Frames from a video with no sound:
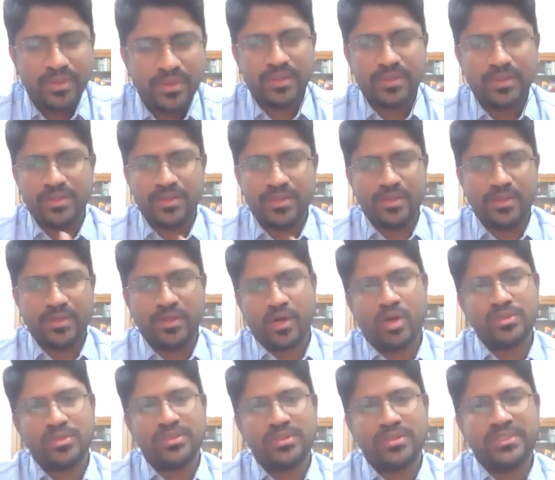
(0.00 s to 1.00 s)
you are
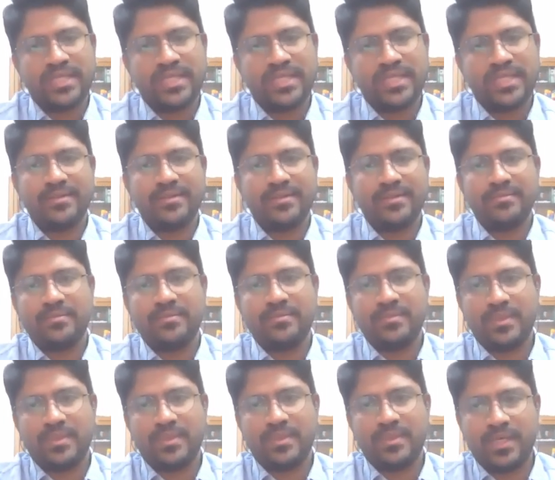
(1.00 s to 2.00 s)
also saying
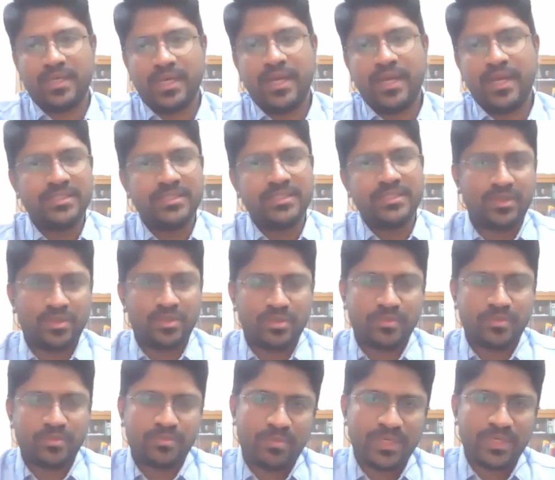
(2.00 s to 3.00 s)
in addition to the
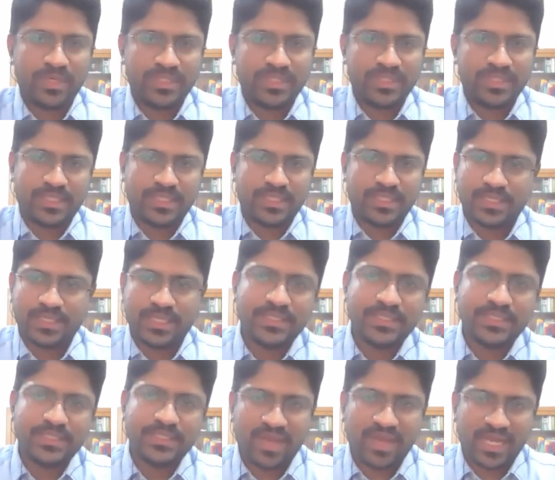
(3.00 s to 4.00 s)
public sector there is
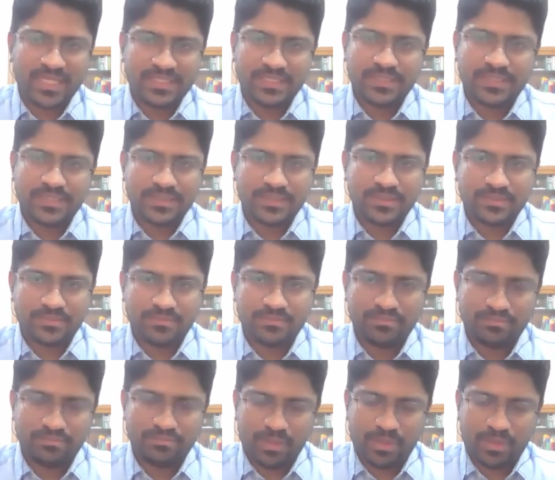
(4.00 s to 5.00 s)
a vast
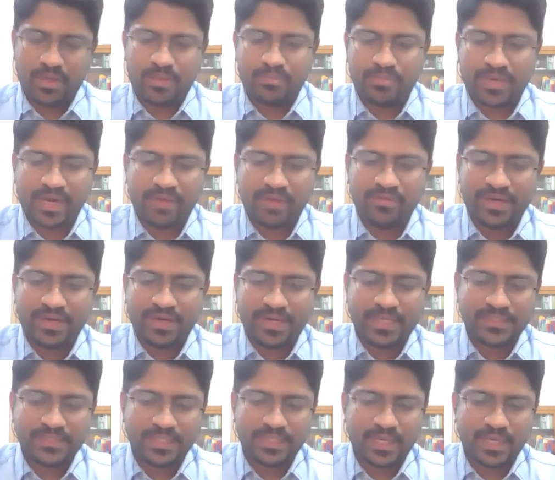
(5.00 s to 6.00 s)
private
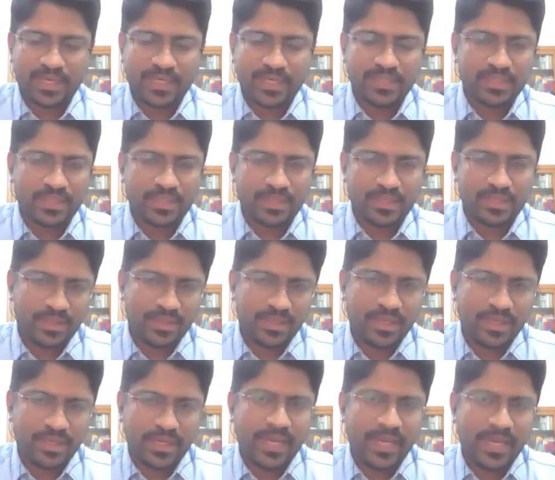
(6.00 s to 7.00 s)

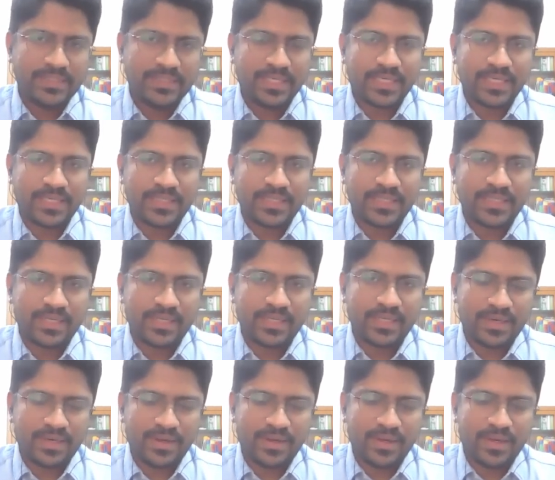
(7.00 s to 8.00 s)
health sector there.
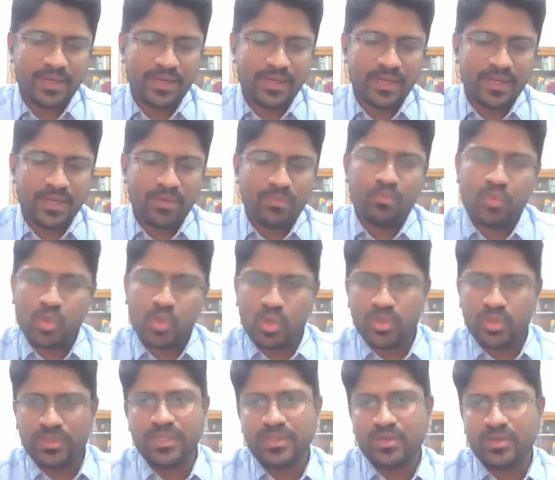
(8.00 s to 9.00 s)
Both
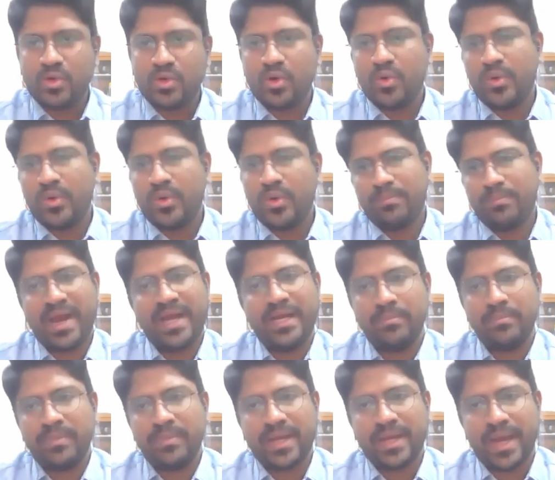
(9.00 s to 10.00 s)
in the COVID
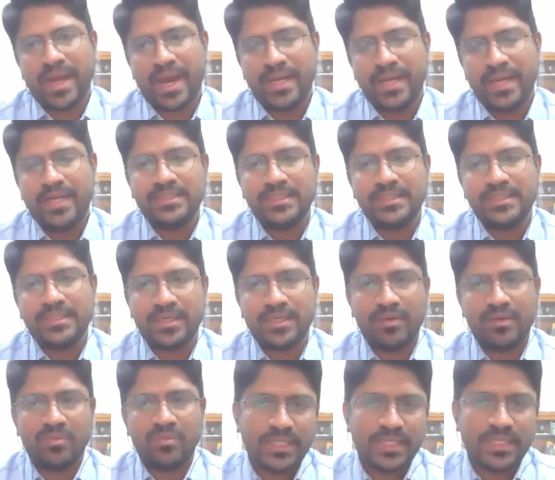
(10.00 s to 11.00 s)
pandemic and in general,
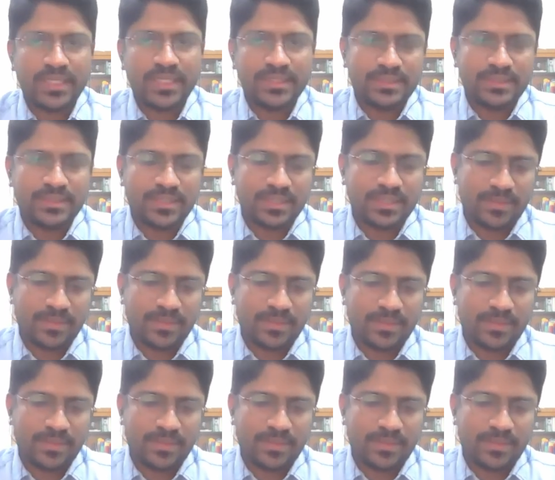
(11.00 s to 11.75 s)
what is the